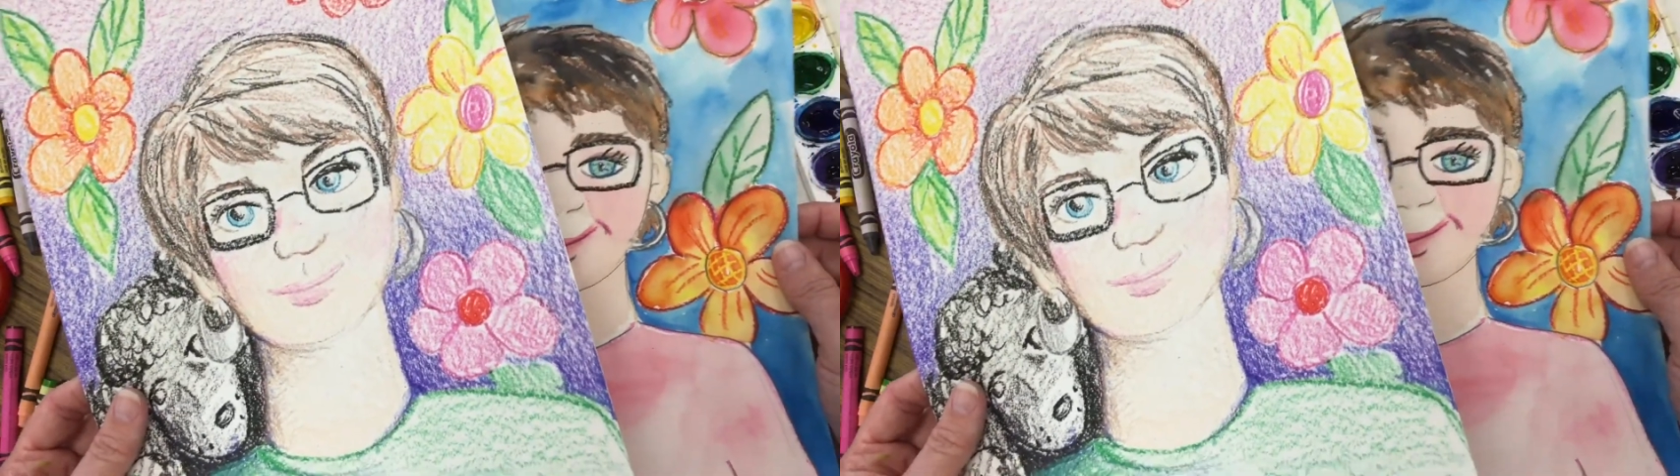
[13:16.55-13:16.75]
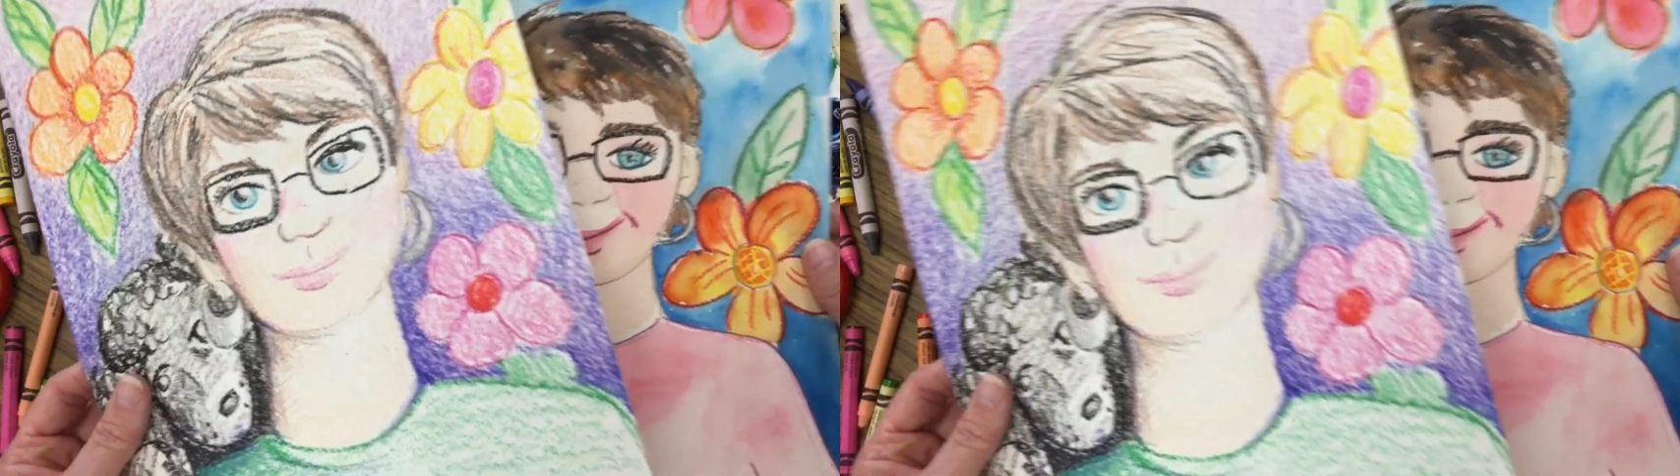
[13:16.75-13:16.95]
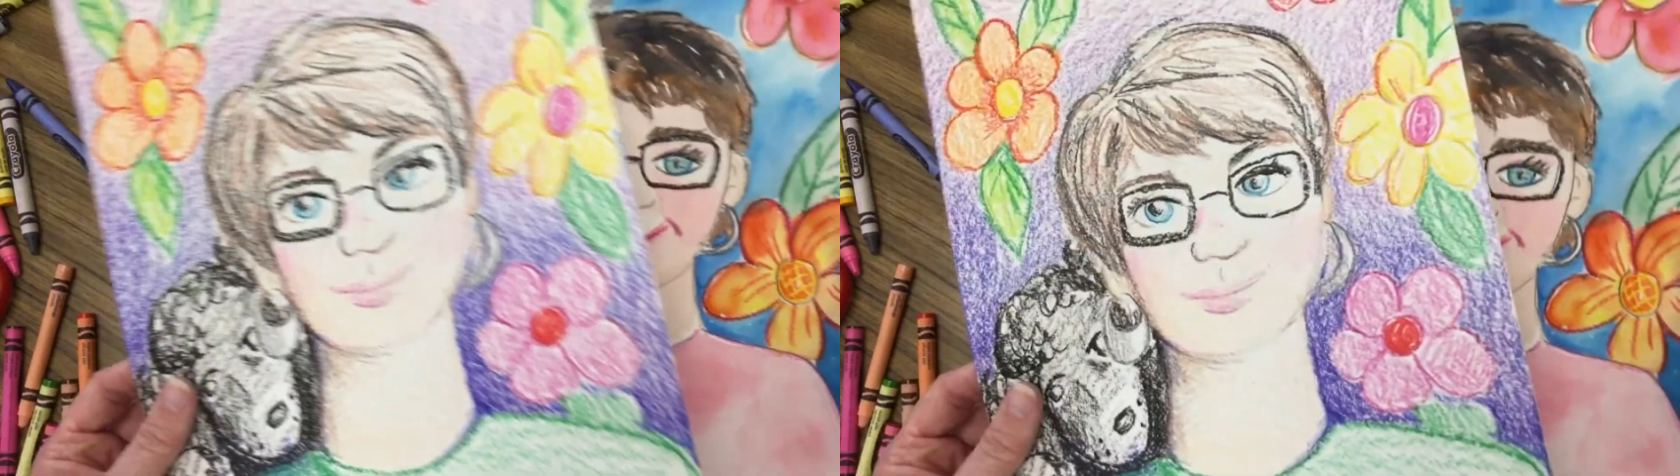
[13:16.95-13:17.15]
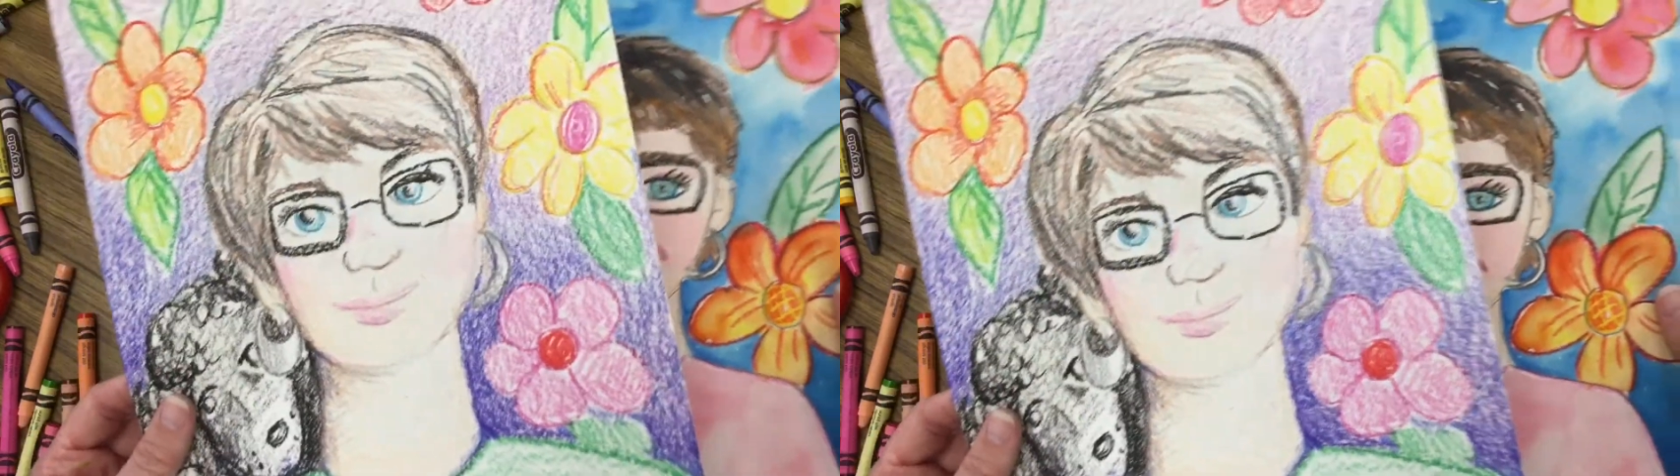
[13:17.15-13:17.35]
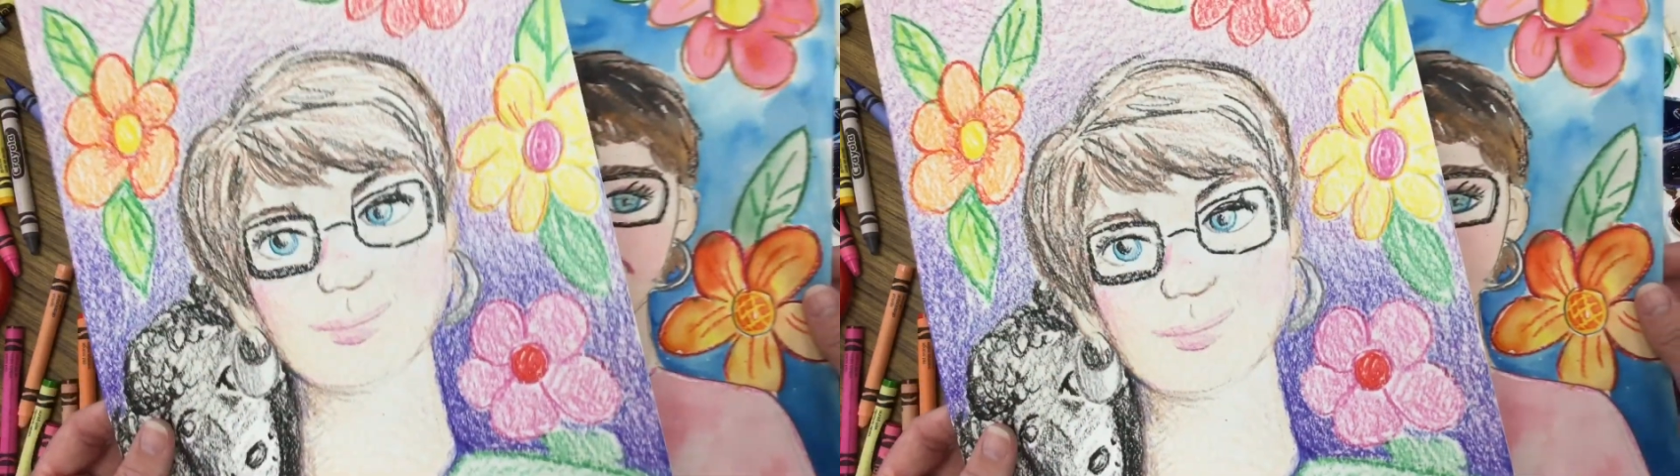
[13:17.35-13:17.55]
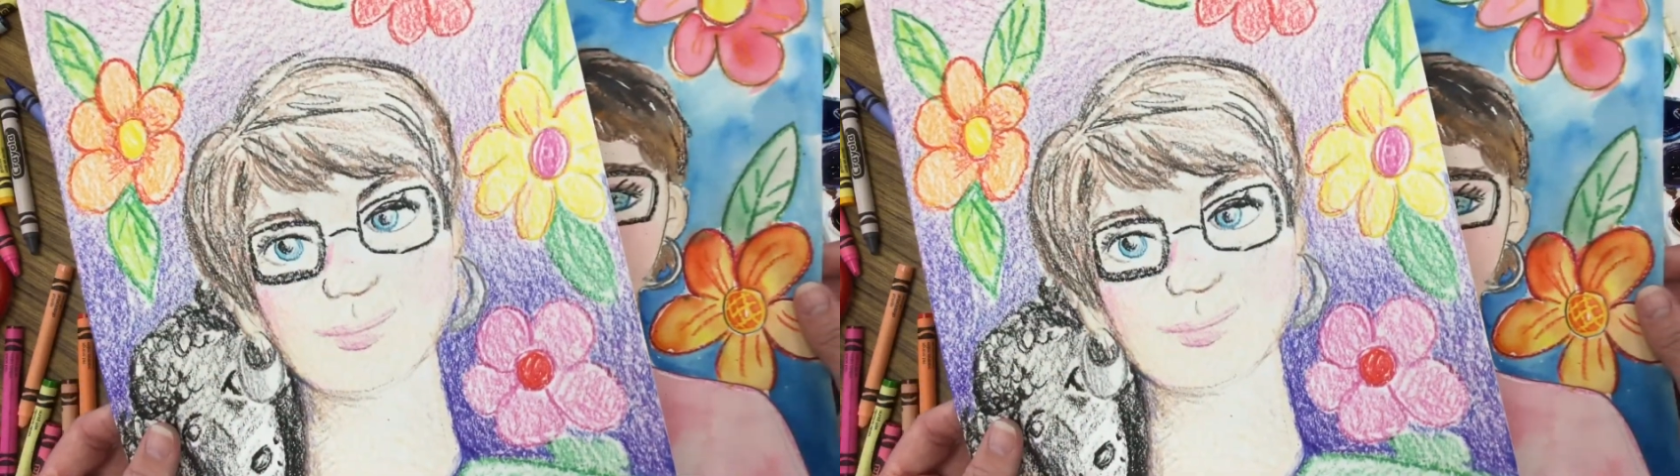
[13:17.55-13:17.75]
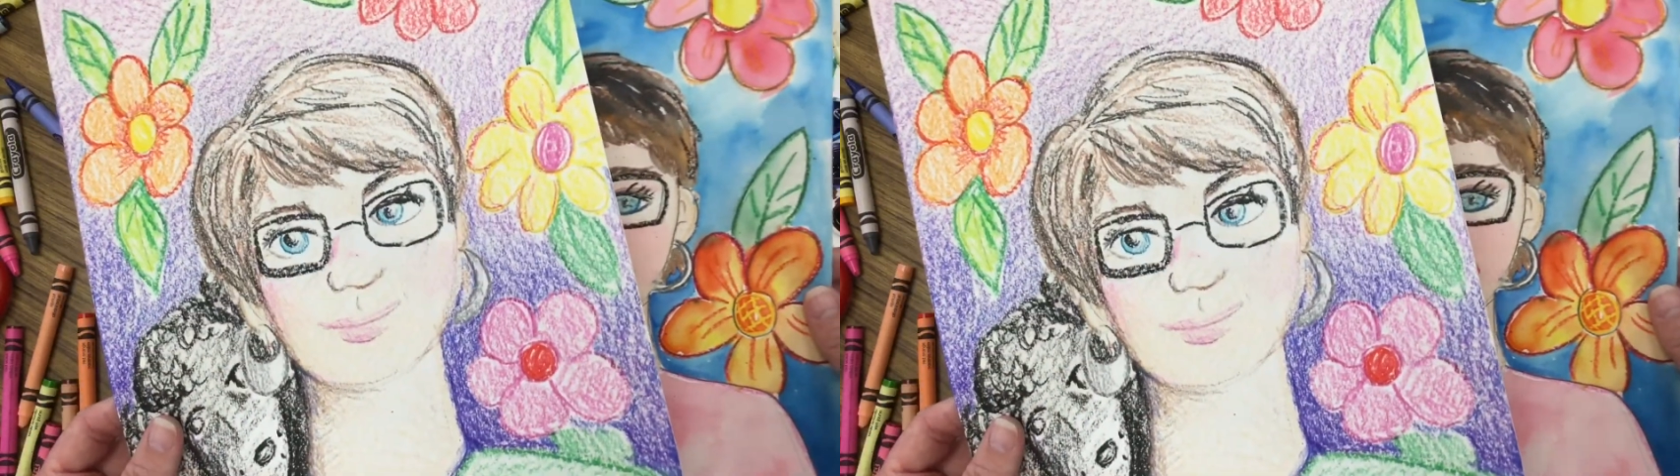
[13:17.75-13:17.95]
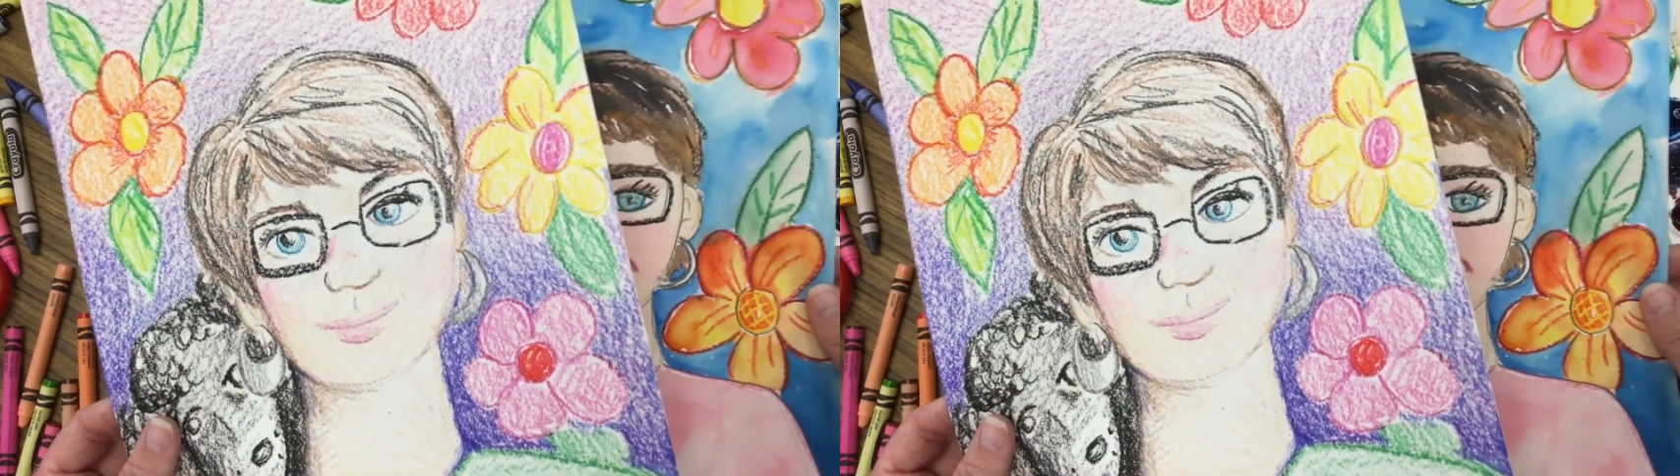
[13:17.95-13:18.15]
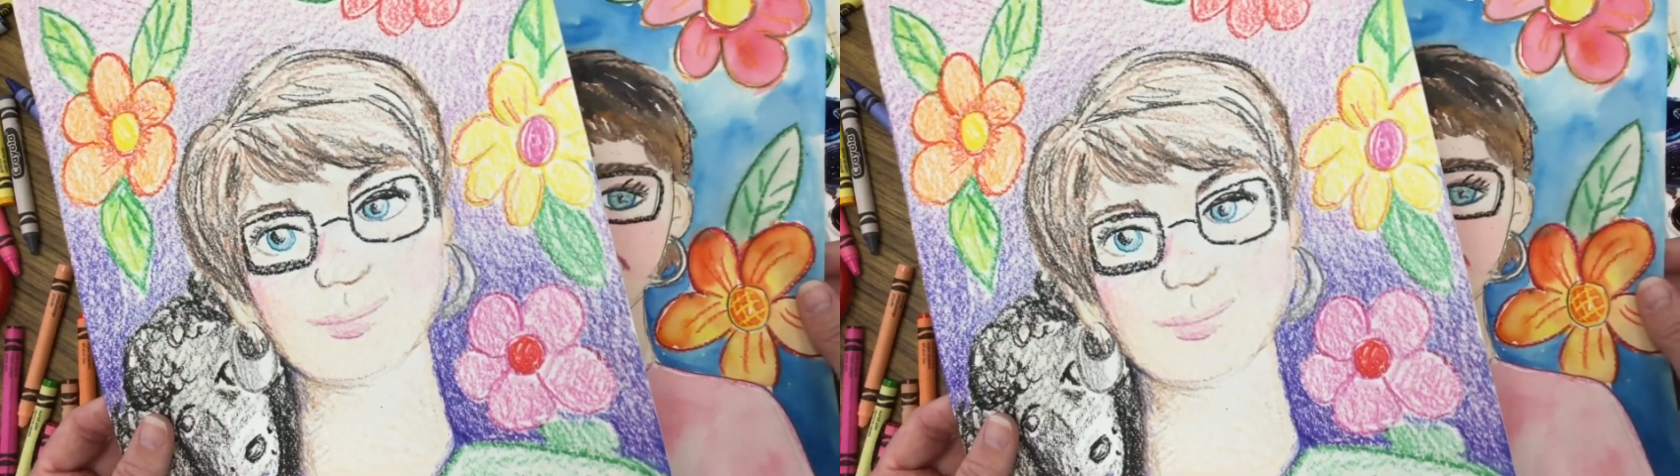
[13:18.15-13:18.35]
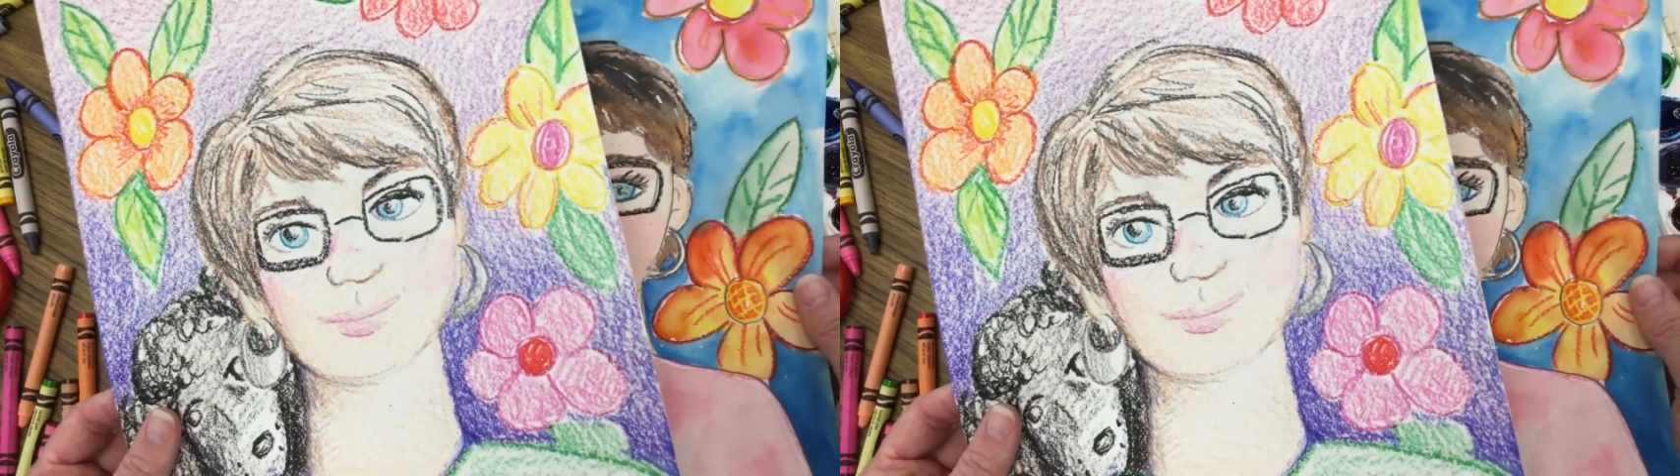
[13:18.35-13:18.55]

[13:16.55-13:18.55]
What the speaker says: So show it to me,